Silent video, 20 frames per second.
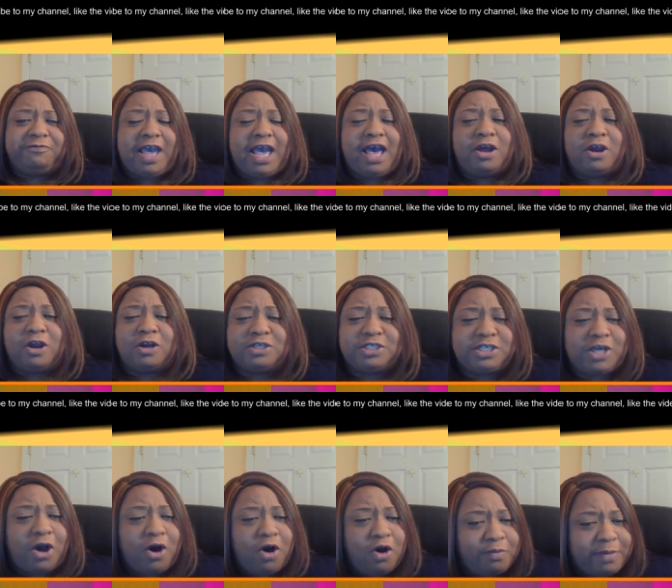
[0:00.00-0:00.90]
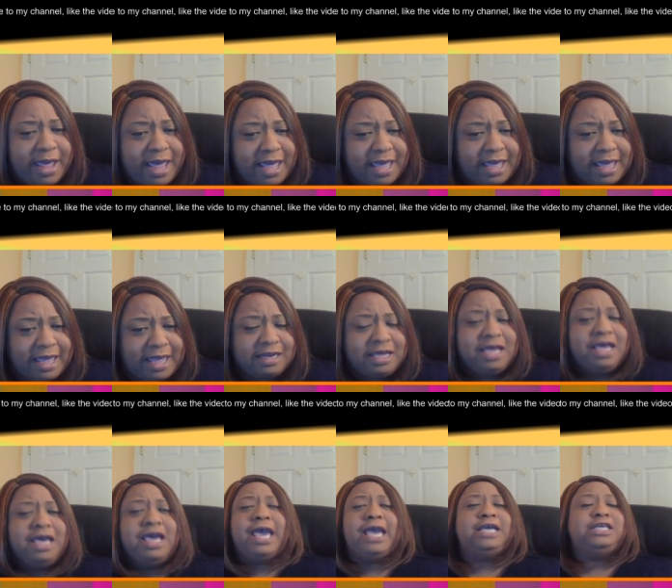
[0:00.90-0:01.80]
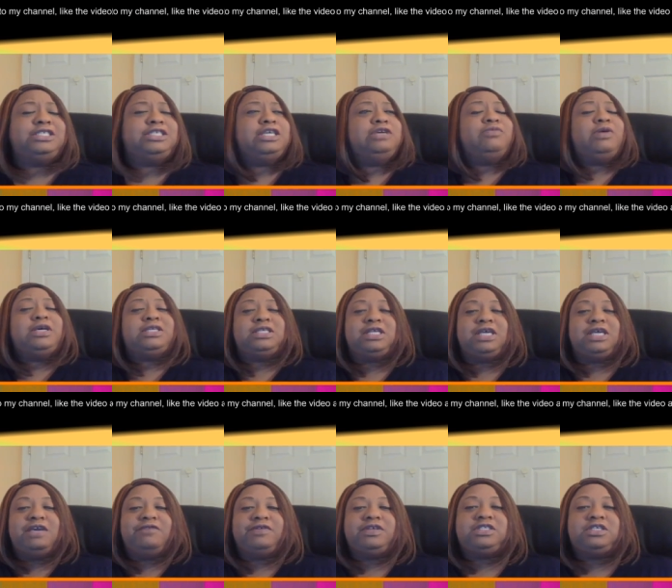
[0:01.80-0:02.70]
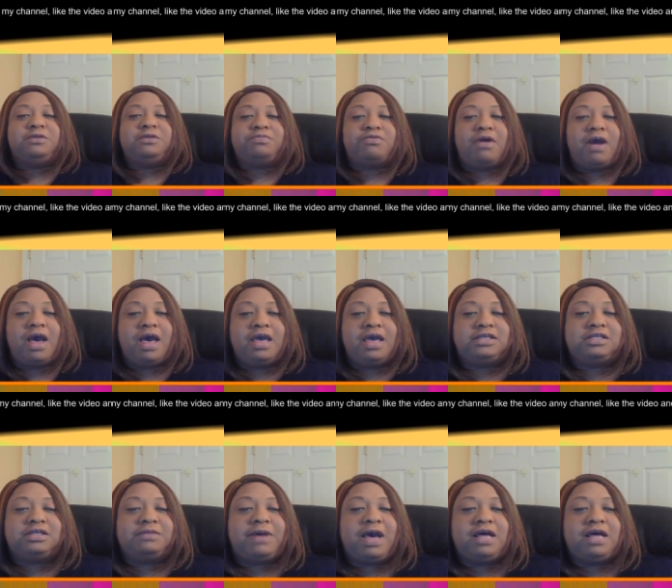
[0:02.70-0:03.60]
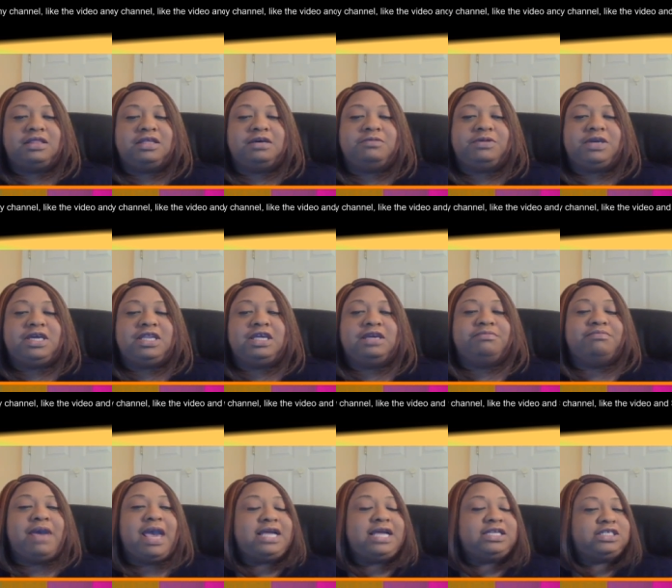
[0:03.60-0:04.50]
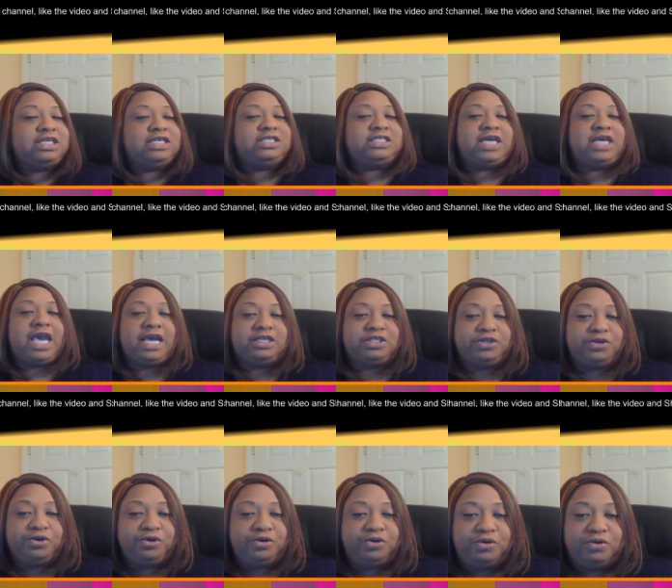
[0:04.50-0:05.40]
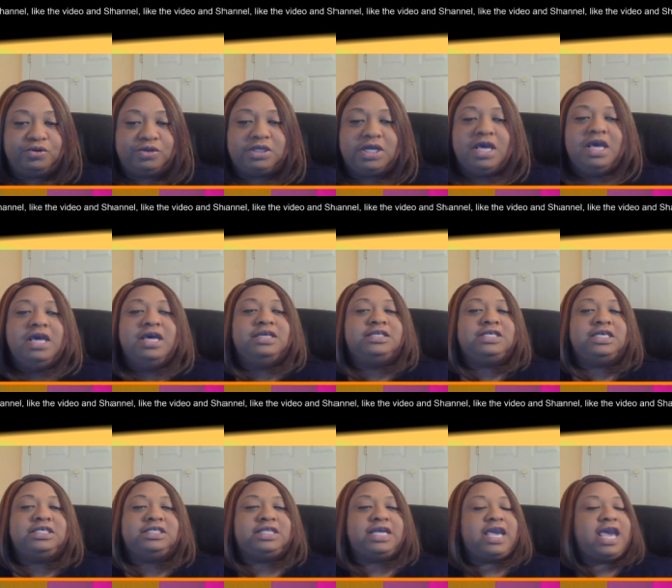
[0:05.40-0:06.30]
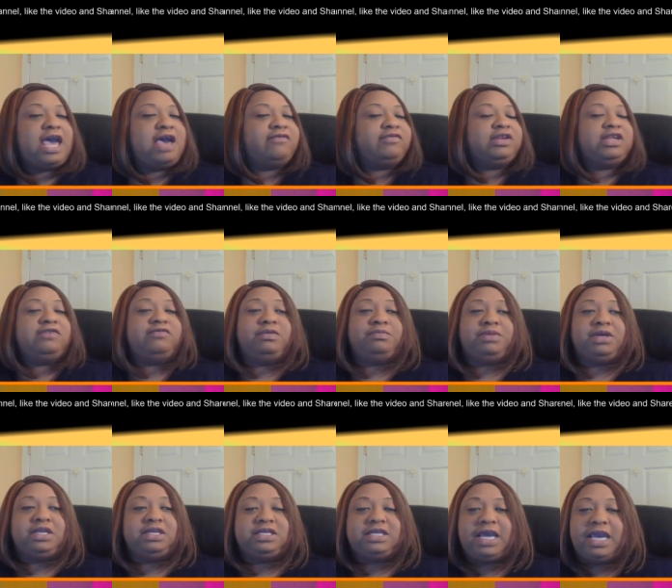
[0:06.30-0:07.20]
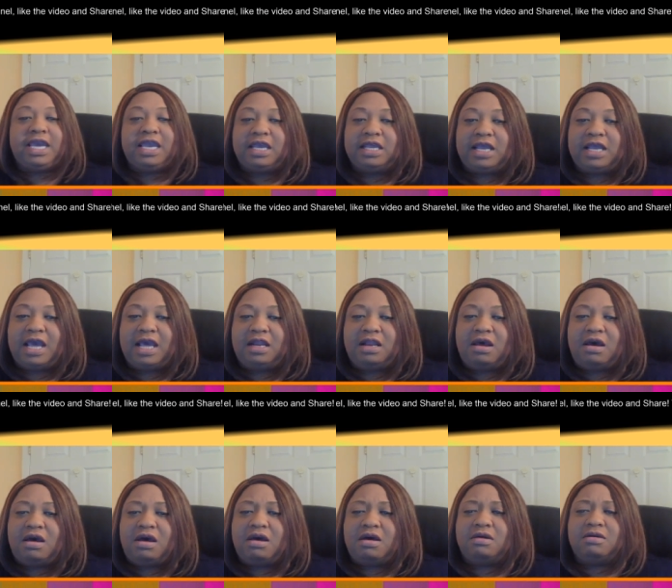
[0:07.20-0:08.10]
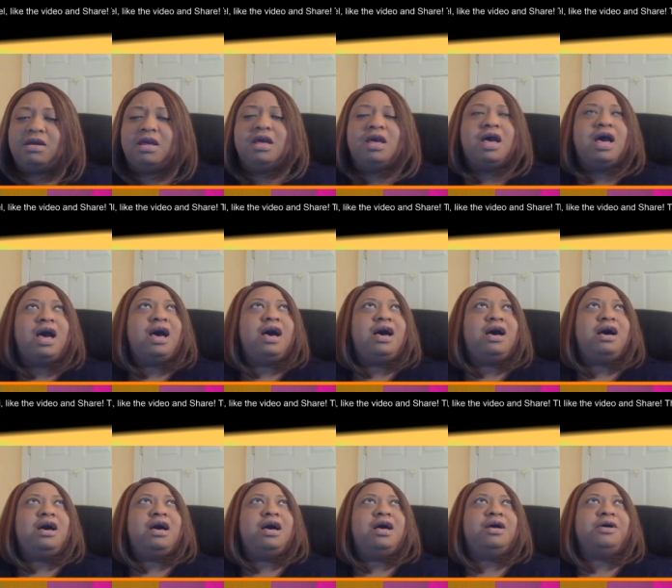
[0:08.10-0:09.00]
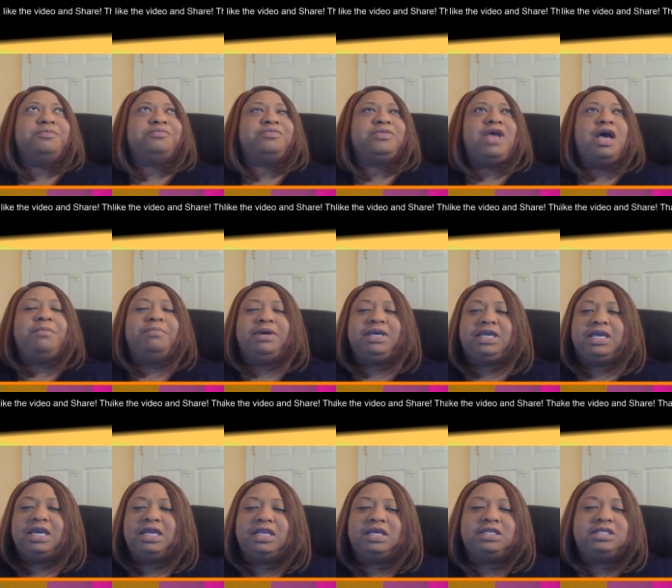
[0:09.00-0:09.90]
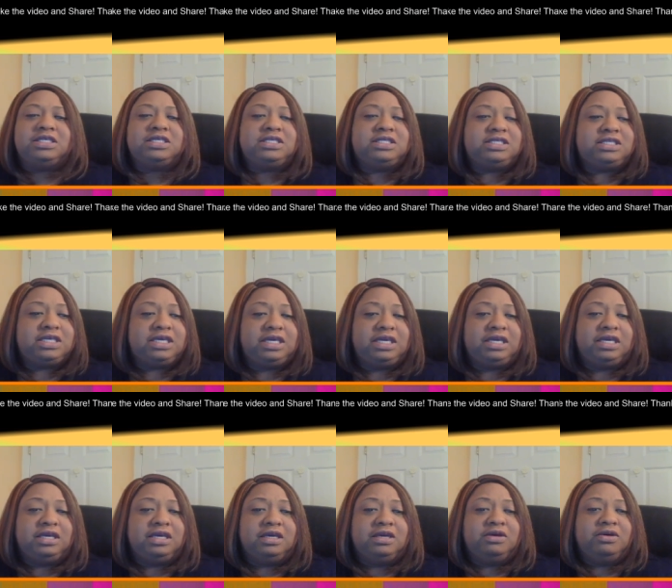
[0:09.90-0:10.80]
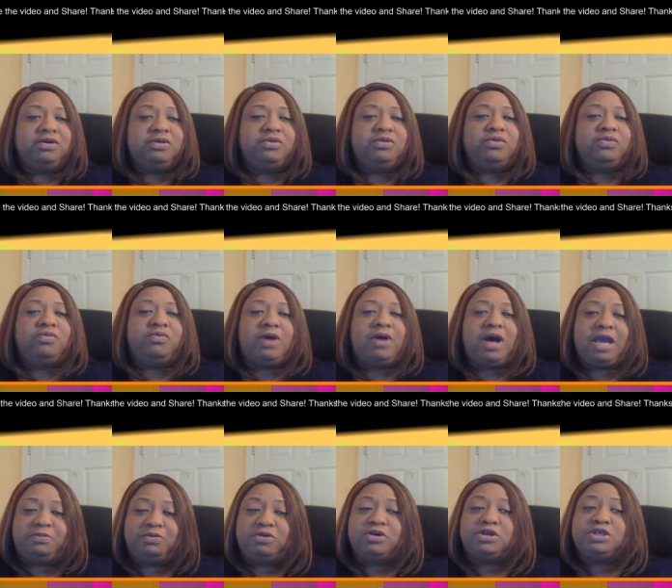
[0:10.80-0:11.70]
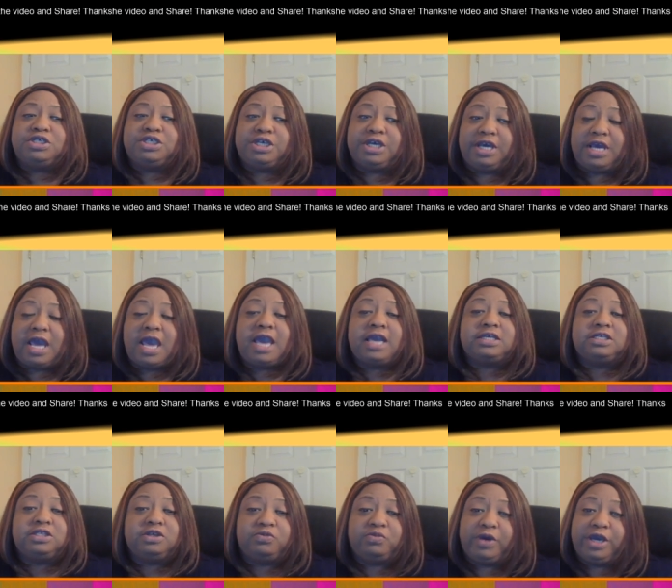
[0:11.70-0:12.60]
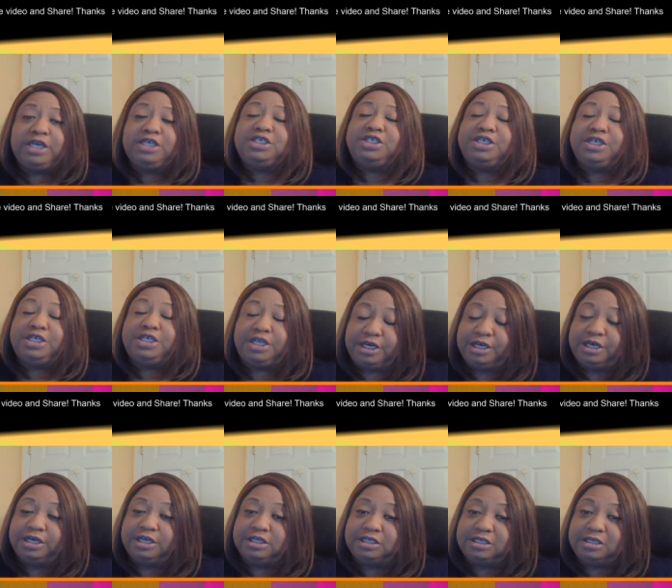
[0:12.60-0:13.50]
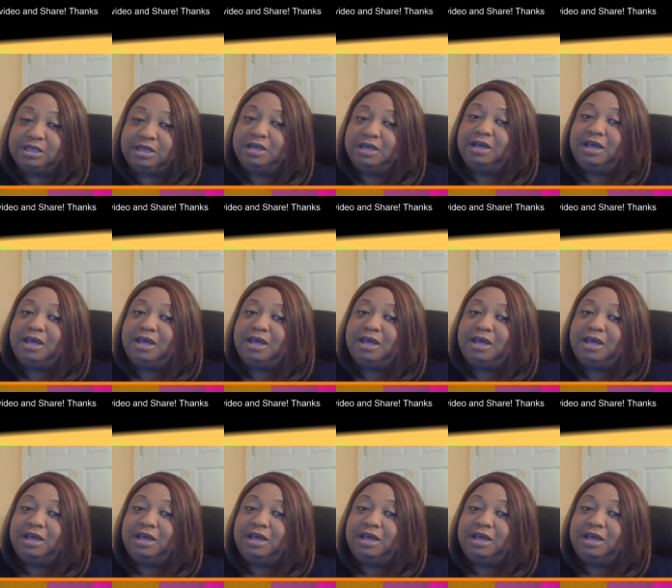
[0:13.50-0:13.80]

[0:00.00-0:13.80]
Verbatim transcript: found her soulmate. And she wasn't even surprised about them getting matching tattoos since they haven't even been dating that long. Um, I'm beginning to see why Porsha acts the way she does.